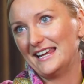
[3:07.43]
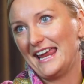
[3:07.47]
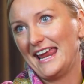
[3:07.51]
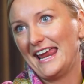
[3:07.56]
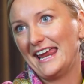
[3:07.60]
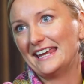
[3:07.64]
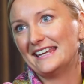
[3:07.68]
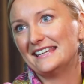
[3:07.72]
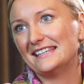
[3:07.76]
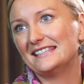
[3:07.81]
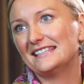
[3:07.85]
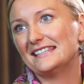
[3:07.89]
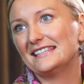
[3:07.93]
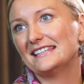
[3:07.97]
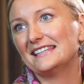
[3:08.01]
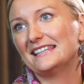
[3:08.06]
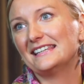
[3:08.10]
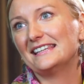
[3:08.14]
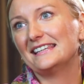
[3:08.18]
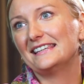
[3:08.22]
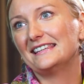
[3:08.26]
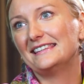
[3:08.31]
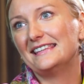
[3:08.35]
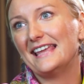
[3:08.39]
And
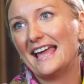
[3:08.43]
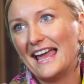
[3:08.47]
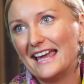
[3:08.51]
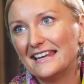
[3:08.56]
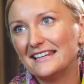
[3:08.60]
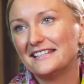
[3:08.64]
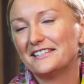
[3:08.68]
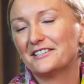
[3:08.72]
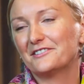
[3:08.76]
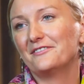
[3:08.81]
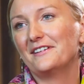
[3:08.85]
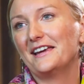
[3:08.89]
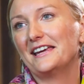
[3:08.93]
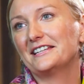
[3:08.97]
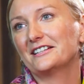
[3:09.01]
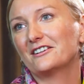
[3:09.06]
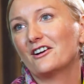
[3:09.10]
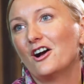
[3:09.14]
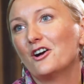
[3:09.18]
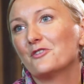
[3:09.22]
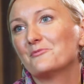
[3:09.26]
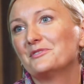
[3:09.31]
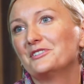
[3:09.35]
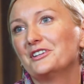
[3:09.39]
then it's where it
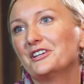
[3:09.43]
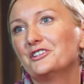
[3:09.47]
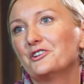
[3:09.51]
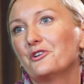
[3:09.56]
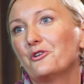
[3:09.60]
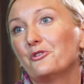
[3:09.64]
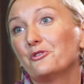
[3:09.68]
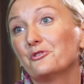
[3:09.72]
comes, you know,